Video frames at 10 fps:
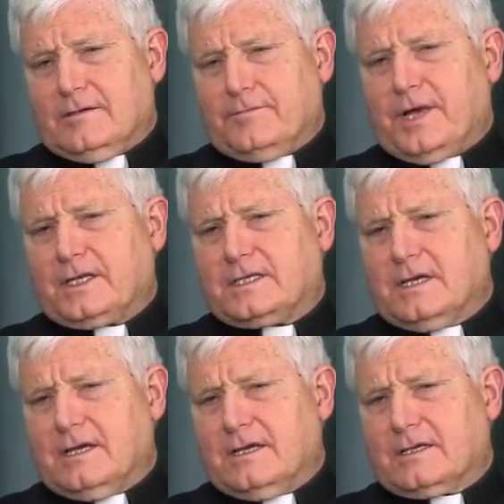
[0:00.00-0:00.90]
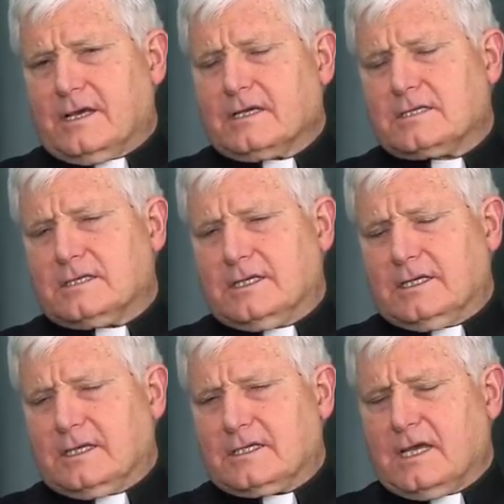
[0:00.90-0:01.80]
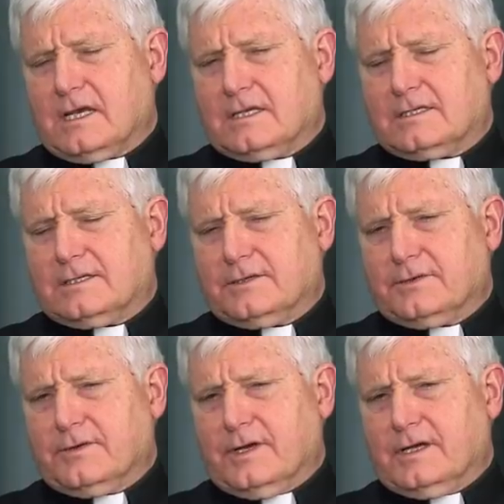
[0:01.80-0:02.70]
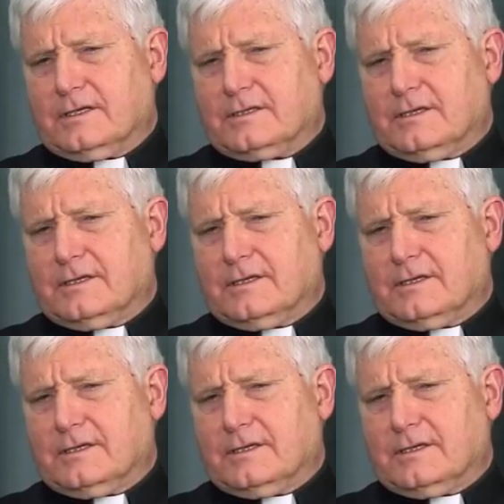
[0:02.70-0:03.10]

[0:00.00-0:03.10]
But Constantine decided to